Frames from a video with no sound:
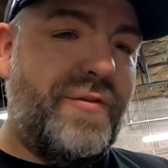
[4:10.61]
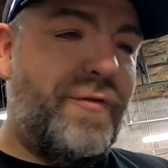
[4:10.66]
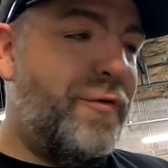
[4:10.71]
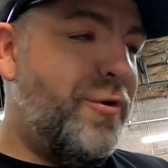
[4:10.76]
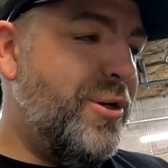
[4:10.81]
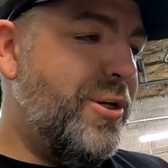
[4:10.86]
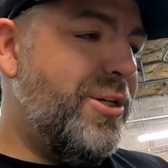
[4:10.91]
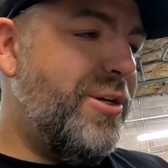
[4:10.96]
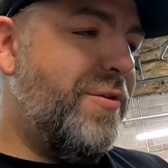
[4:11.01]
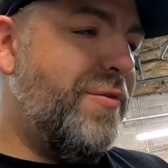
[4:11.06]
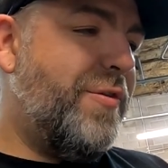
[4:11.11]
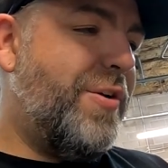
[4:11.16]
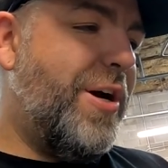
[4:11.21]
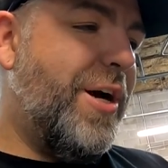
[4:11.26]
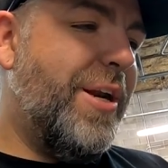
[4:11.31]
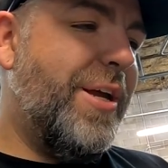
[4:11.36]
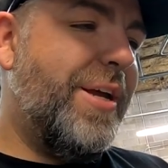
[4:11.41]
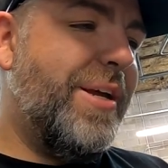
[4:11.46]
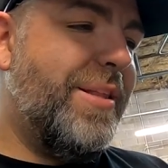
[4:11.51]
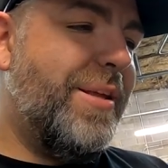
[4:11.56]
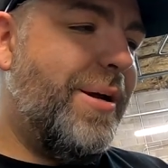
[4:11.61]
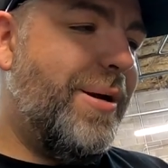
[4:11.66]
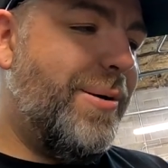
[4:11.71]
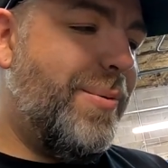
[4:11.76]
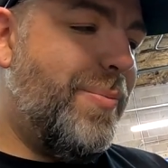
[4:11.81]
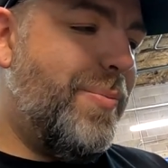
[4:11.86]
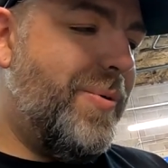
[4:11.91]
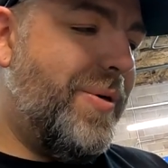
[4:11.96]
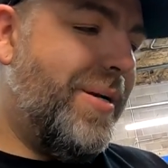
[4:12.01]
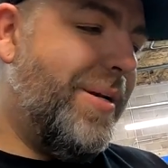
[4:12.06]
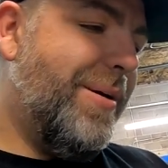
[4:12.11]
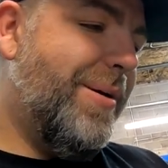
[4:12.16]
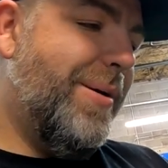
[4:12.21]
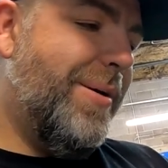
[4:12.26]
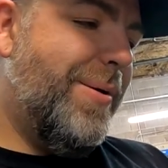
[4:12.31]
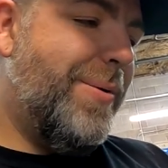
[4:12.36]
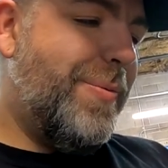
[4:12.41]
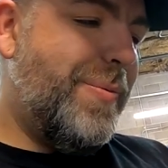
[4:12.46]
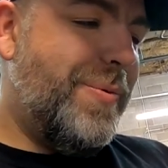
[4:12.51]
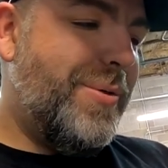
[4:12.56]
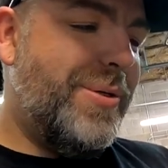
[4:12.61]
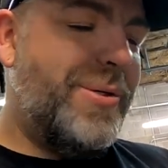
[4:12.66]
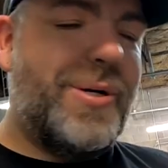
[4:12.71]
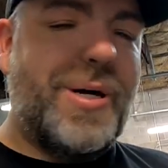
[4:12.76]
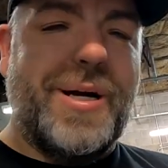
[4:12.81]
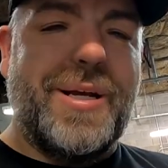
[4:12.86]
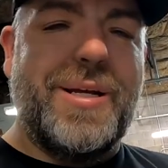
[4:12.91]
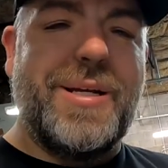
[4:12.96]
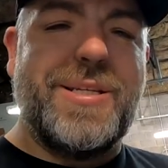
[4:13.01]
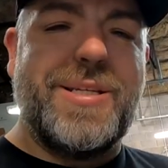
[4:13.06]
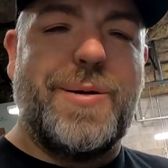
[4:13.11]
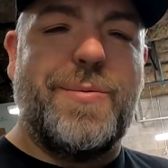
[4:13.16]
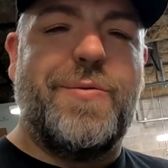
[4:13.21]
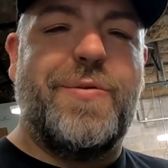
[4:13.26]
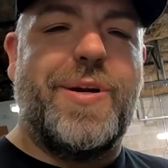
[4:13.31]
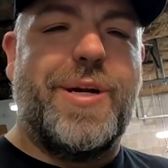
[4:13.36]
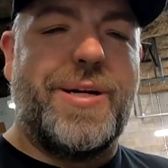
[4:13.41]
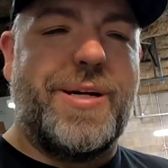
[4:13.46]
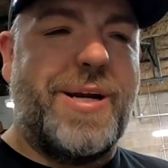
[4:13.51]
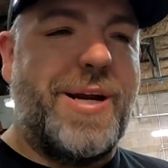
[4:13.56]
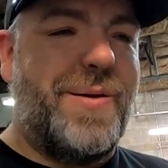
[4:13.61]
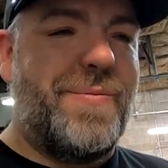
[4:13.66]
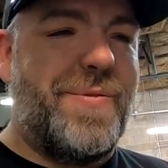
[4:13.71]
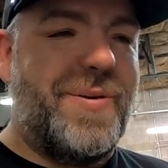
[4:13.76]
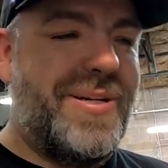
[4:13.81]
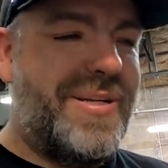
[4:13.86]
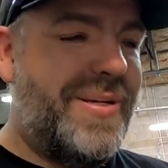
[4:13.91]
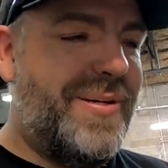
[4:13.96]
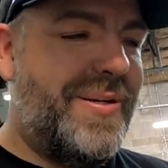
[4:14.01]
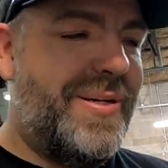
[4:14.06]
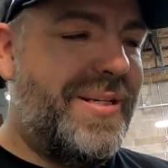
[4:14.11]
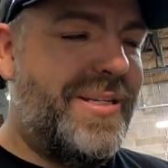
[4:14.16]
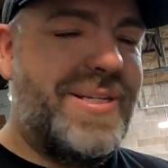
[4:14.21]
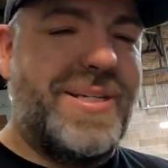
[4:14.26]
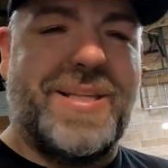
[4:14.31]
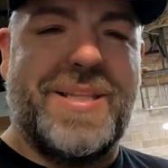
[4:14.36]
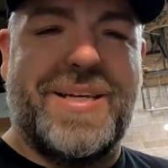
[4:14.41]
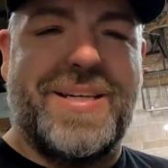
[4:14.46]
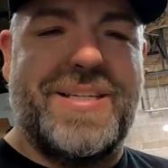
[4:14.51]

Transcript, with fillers: footage of cutting it here, but we'll try to get some of it on camera so you can see